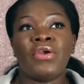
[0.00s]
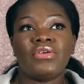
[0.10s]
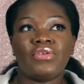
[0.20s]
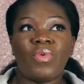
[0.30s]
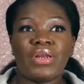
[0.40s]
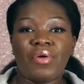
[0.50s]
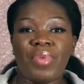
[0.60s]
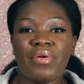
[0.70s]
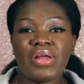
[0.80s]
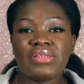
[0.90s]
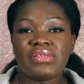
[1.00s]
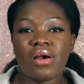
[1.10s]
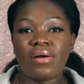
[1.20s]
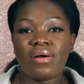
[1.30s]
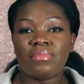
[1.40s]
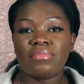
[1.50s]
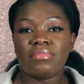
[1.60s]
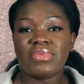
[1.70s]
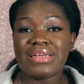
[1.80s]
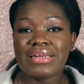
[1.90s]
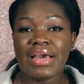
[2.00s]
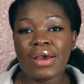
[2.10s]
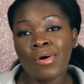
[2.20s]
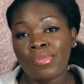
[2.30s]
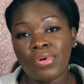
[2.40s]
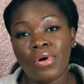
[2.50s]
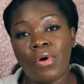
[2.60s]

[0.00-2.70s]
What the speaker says: So when our parents need help